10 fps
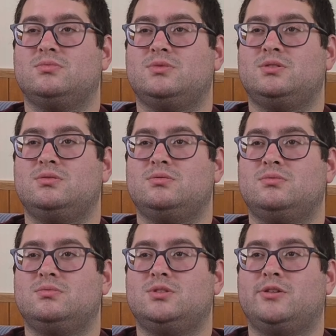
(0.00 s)
Good.
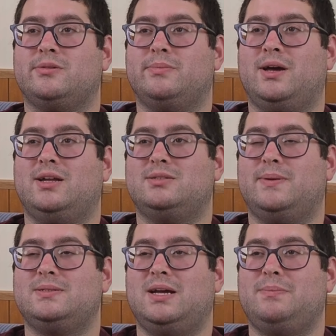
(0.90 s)
Something bad's about
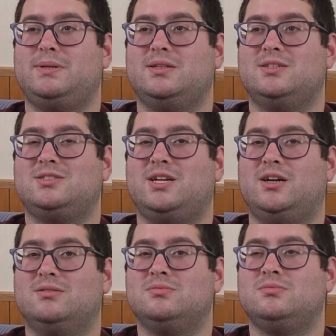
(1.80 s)
to happen in this town.